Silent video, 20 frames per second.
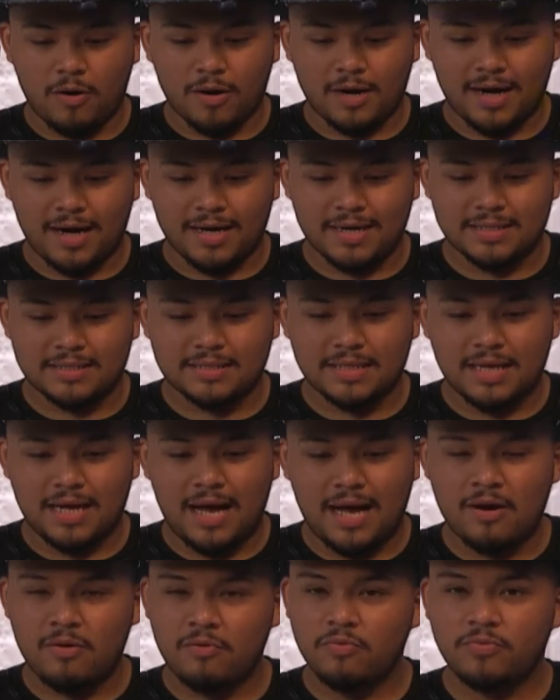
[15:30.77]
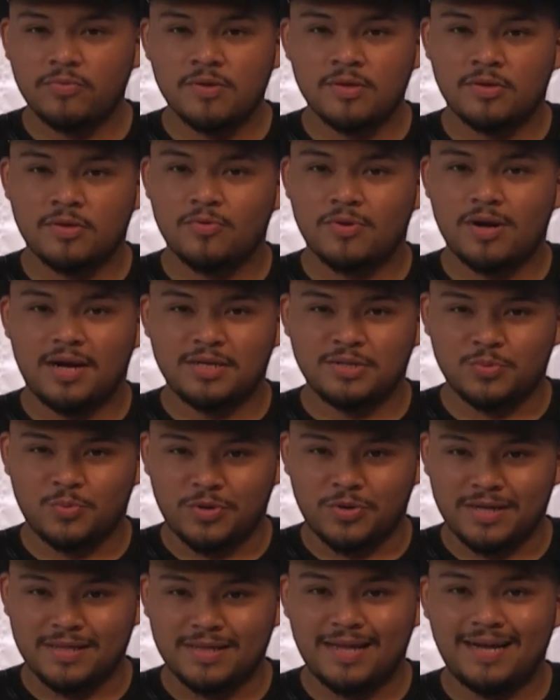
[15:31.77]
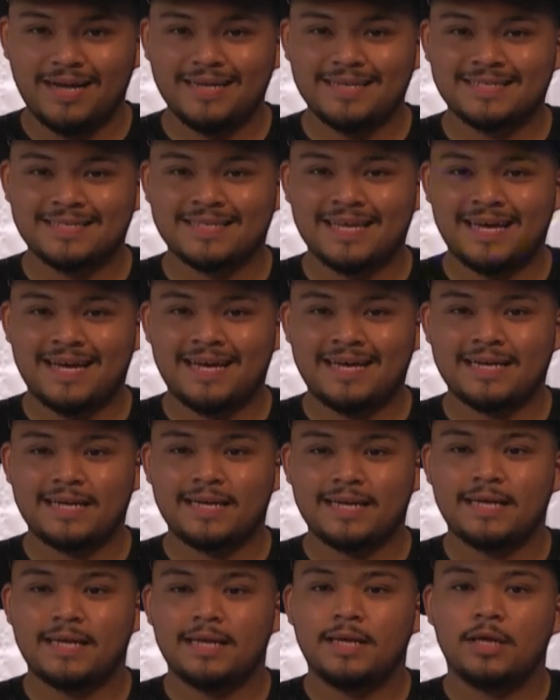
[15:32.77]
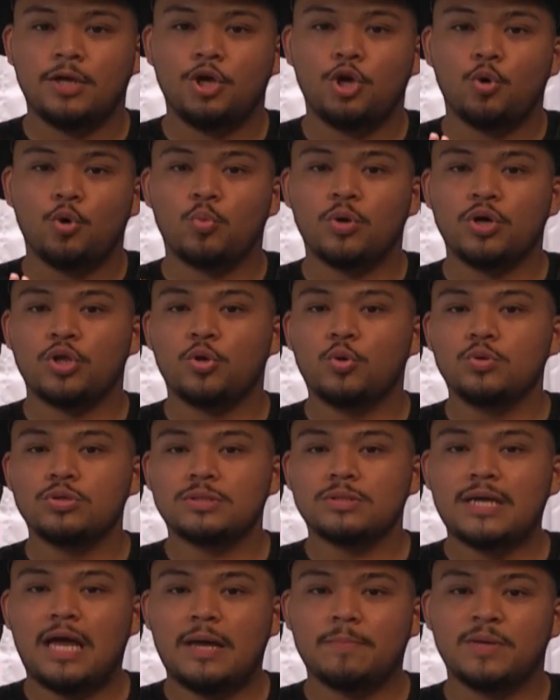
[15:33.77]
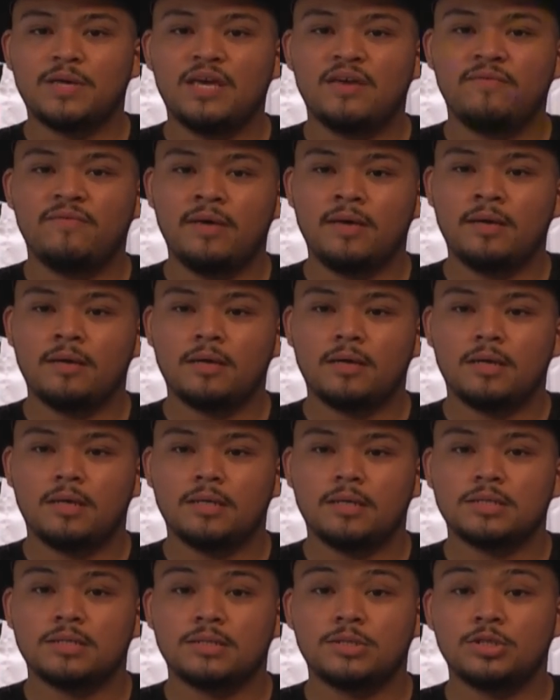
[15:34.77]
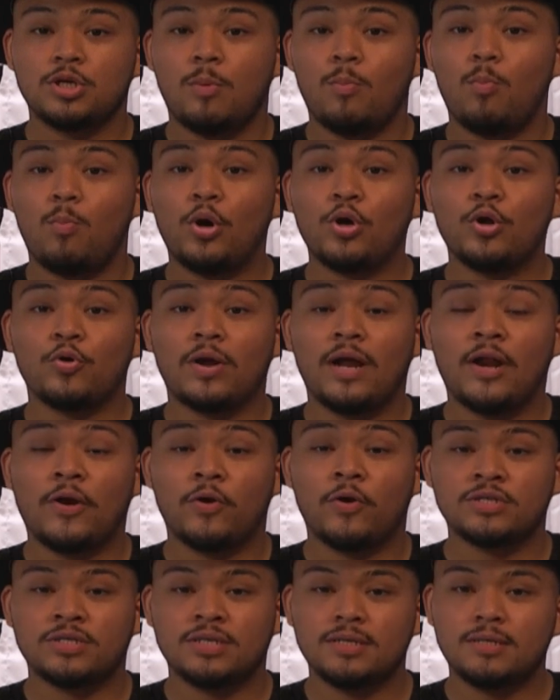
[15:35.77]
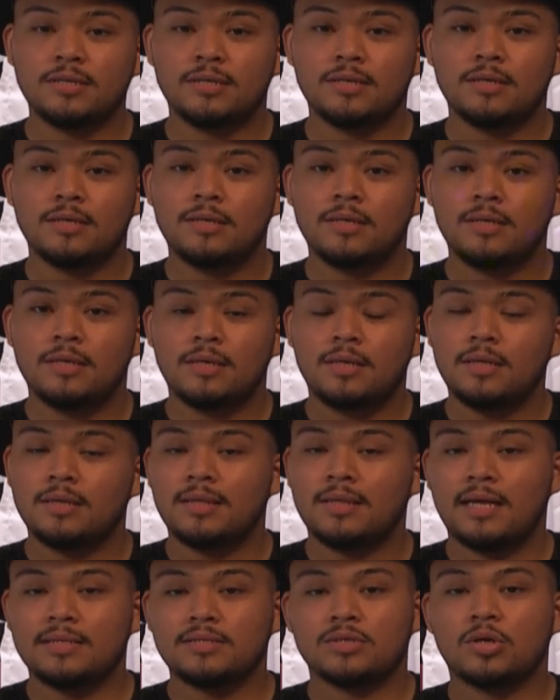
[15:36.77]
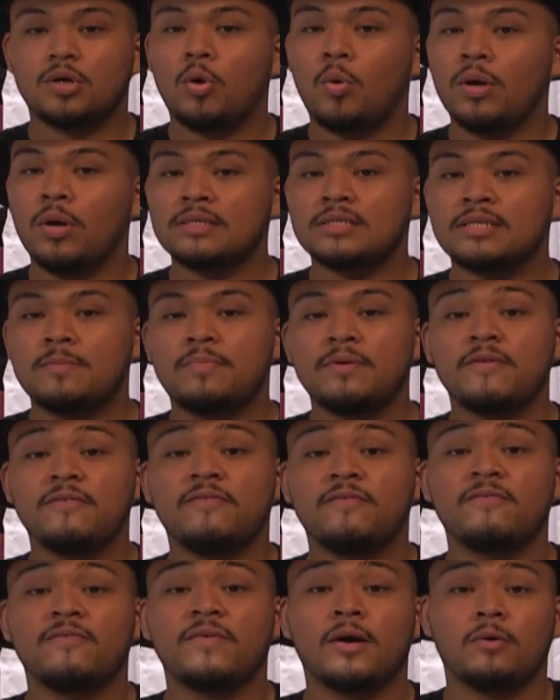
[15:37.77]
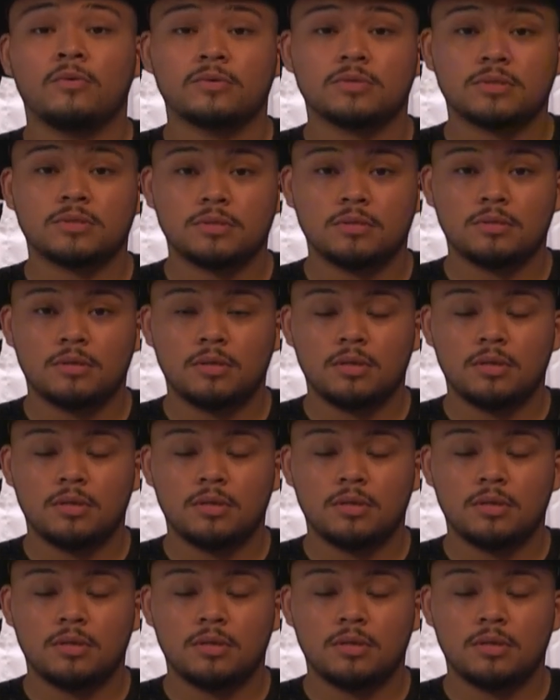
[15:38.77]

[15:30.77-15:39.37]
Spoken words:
Oh, guys, I don't think you guys realize that when you stop giving someone your energy, that's going to be felt.